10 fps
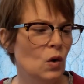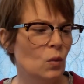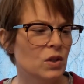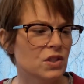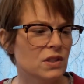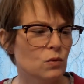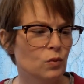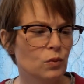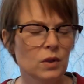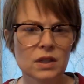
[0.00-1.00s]
which is
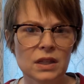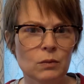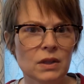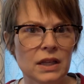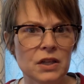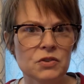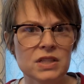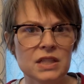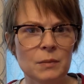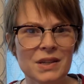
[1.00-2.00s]
really, really
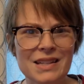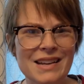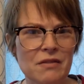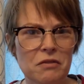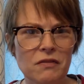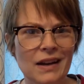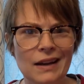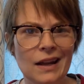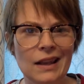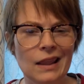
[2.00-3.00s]
interesting because I never find
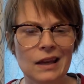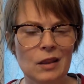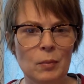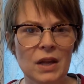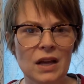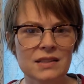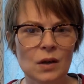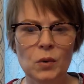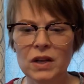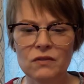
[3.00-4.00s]
anything at the P X. I
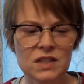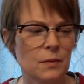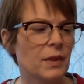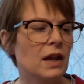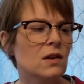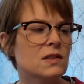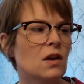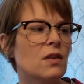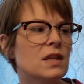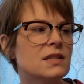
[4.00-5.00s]
went in for something else,
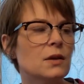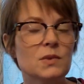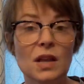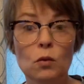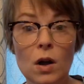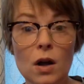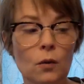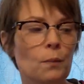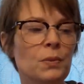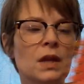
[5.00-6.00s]
saw this, and I was like,
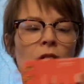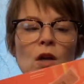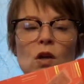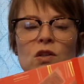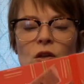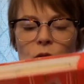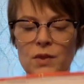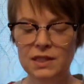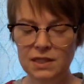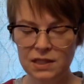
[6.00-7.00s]
whoa. So
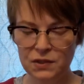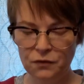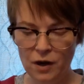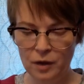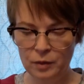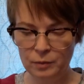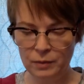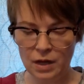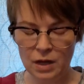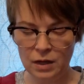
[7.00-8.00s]
this is
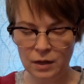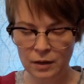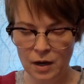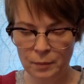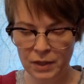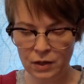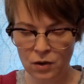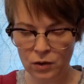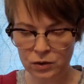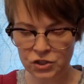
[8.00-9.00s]
from a company
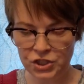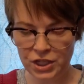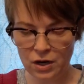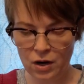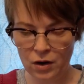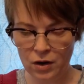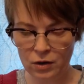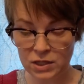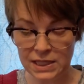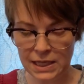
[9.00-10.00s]
called G R
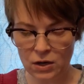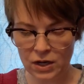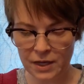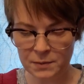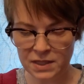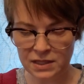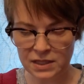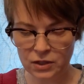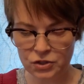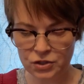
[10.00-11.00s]
or C R Gibson
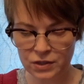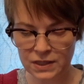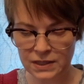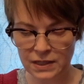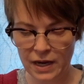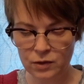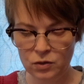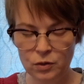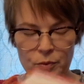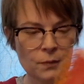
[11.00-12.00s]
Signatures Design
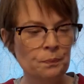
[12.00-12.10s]
Group.